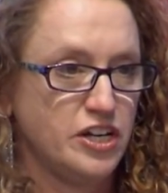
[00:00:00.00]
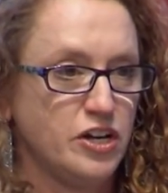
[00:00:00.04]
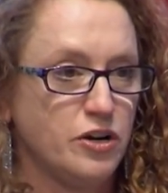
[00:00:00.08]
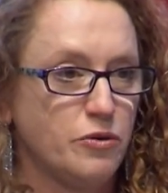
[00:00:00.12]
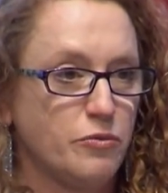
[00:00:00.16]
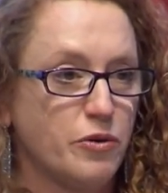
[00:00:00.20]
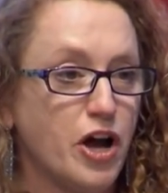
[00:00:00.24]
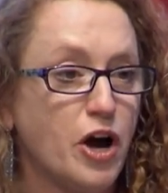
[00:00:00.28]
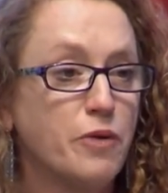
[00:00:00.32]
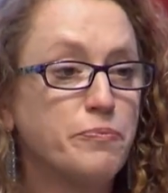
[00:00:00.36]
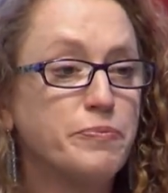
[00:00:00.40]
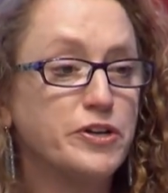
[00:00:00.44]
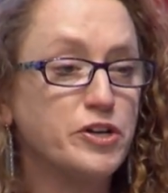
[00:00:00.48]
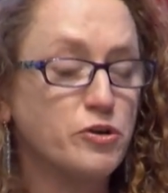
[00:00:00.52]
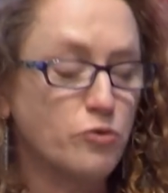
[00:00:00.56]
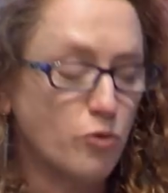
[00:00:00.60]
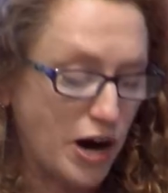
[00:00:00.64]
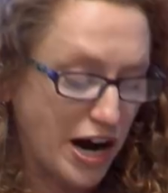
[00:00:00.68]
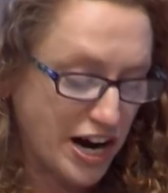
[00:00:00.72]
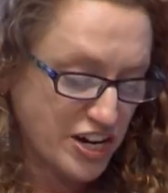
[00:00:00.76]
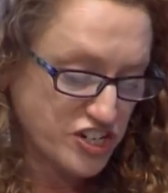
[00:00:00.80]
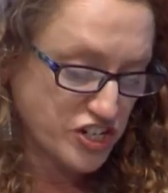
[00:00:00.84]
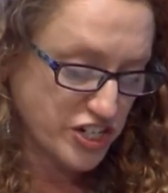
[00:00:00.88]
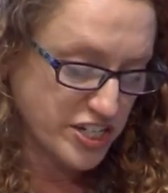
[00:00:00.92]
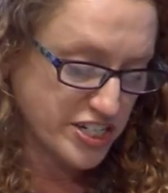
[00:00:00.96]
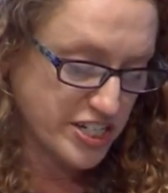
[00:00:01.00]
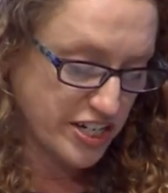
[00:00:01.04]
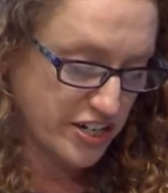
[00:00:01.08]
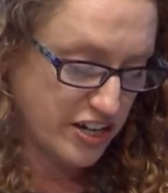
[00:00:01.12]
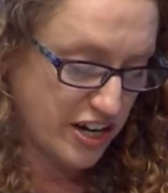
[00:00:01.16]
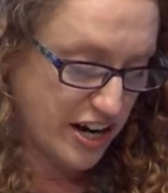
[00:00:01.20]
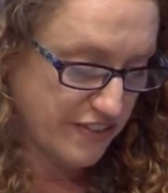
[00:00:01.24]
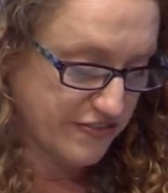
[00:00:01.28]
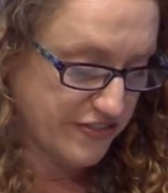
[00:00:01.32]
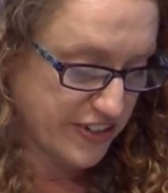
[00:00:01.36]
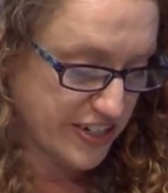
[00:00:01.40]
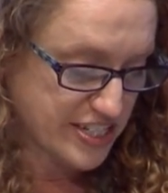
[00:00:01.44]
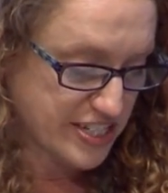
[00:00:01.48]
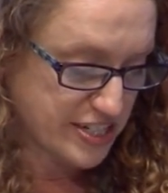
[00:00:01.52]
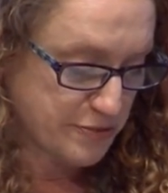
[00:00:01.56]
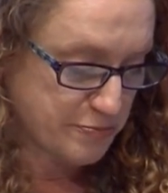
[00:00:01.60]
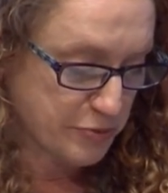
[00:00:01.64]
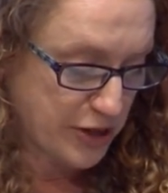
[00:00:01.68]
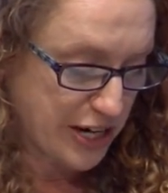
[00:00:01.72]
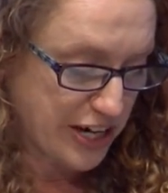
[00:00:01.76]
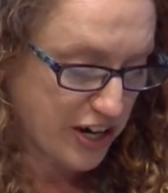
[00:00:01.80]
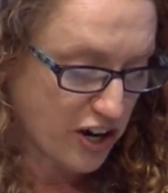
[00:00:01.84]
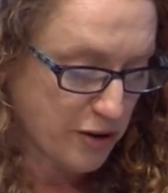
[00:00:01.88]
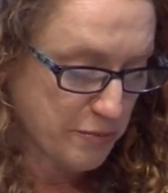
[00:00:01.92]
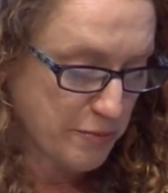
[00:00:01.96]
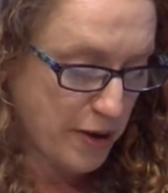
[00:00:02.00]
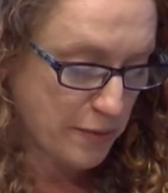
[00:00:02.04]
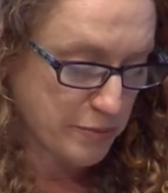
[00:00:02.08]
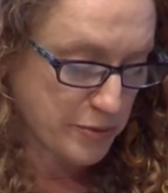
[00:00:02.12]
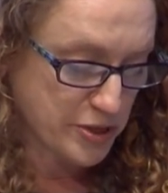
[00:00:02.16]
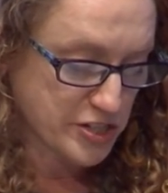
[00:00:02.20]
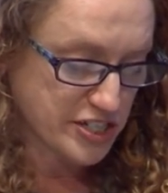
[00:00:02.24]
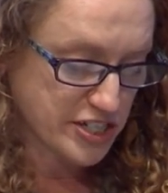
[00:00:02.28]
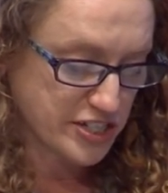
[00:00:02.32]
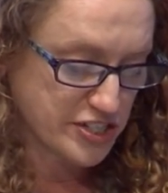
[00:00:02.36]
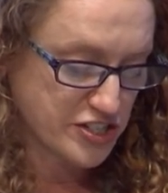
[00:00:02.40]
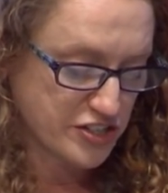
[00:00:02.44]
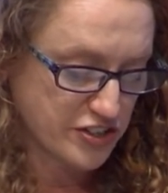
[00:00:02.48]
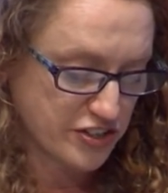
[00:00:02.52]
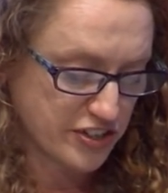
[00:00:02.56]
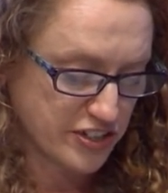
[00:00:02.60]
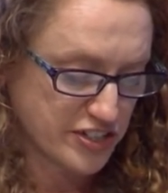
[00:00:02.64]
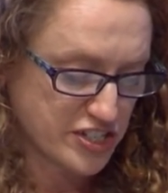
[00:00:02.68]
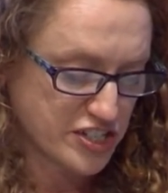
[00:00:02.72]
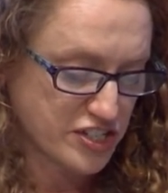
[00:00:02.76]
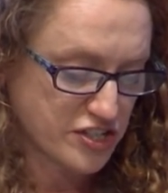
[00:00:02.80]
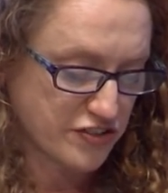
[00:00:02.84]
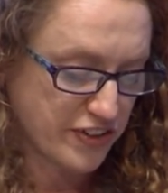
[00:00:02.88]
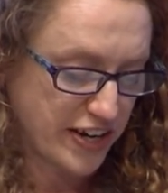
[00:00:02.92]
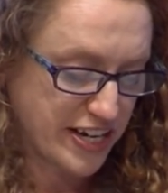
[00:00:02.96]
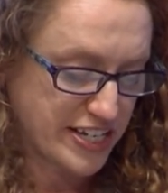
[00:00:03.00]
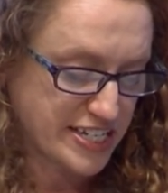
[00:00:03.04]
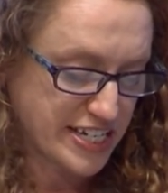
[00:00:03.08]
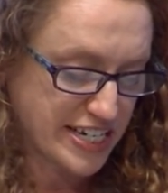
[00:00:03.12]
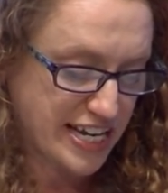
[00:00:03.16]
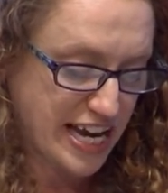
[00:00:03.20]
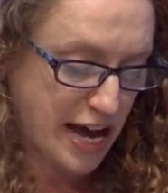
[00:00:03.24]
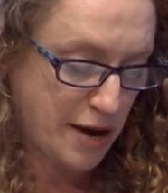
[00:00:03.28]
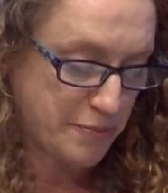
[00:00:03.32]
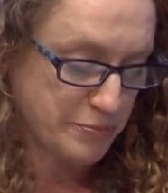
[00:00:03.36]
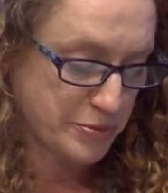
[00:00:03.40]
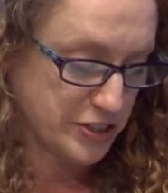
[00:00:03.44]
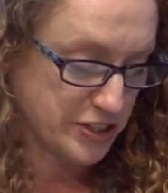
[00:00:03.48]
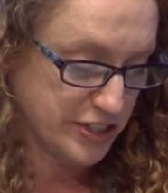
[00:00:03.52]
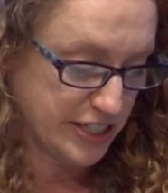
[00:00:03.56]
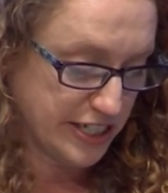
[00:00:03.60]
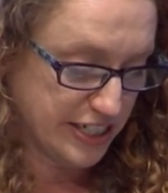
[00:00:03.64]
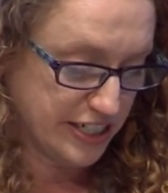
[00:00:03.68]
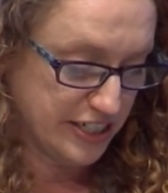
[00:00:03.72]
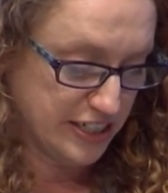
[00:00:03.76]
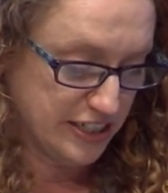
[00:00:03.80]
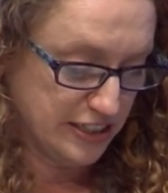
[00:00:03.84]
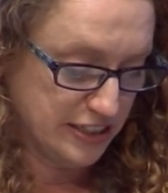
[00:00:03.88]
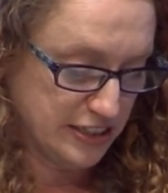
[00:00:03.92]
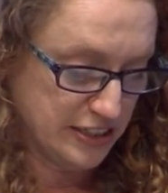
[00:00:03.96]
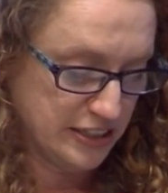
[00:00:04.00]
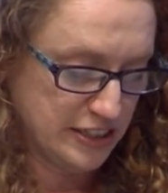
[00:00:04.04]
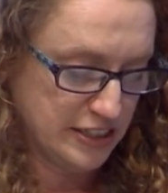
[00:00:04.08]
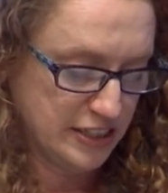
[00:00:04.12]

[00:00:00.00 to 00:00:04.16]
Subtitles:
We opened a Washington office to bring our members' concerns straight to Capitol Hill.